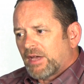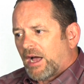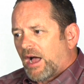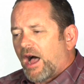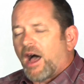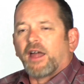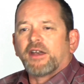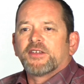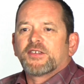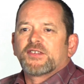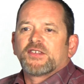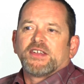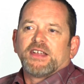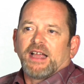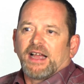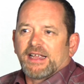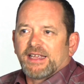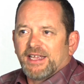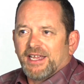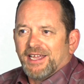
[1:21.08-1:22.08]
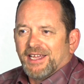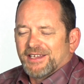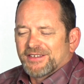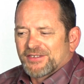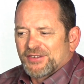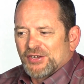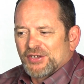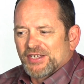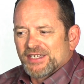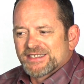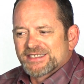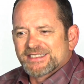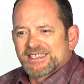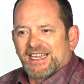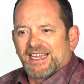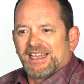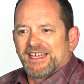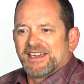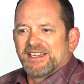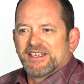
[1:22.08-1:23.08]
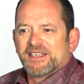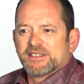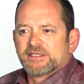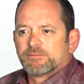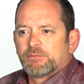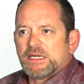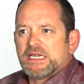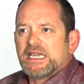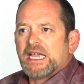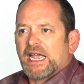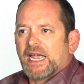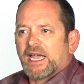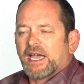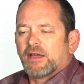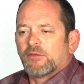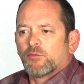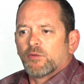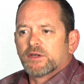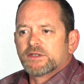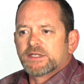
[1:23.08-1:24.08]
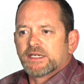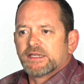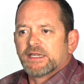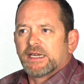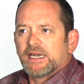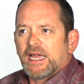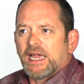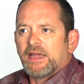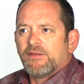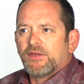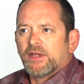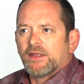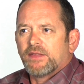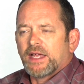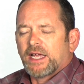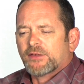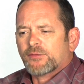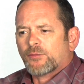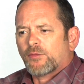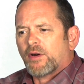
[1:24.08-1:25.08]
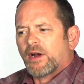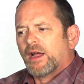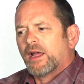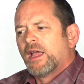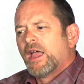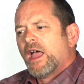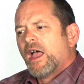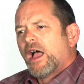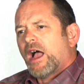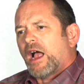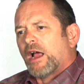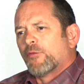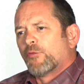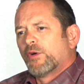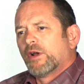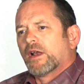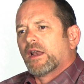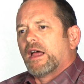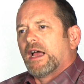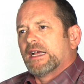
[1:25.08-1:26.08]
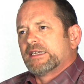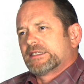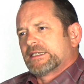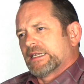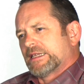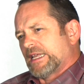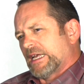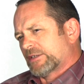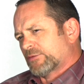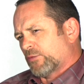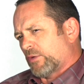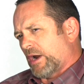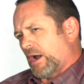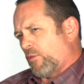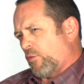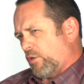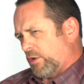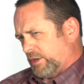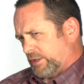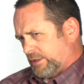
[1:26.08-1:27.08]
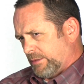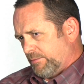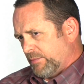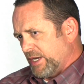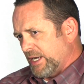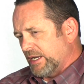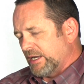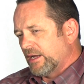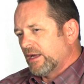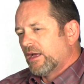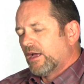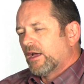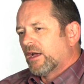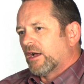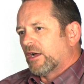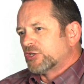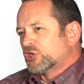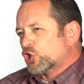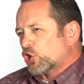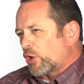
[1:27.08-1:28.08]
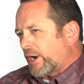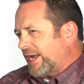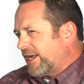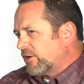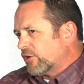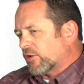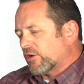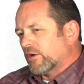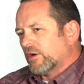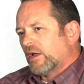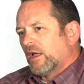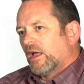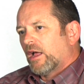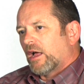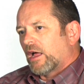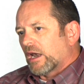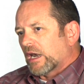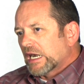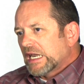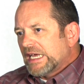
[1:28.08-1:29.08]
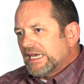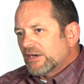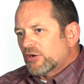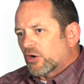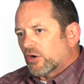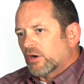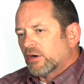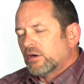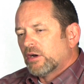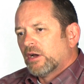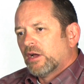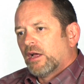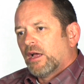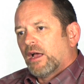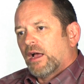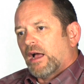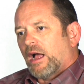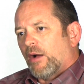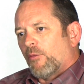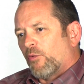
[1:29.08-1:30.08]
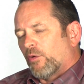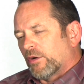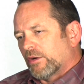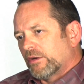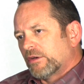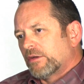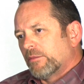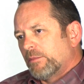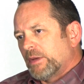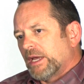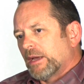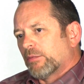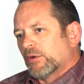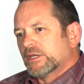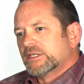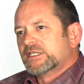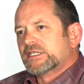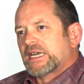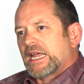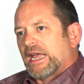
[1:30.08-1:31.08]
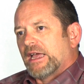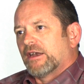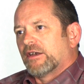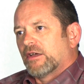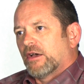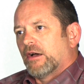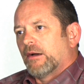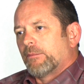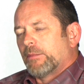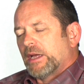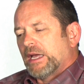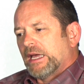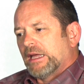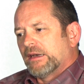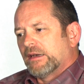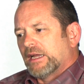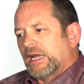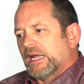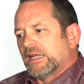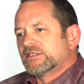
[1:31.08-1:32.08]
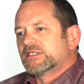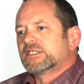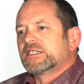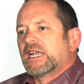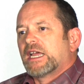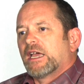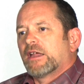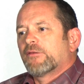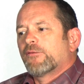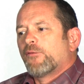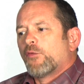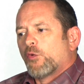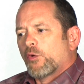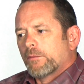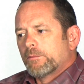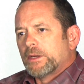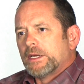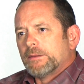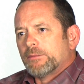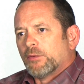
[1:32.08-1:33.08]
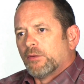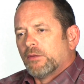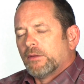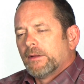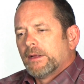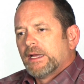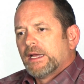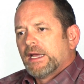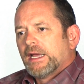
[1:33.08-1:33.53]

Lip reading: odyssey, I guess you could say it is, began, was in the Navy. And that's where I realized that's what I wanted to be, a trainer, a leader. I wanted to be able to stand up and stand for people.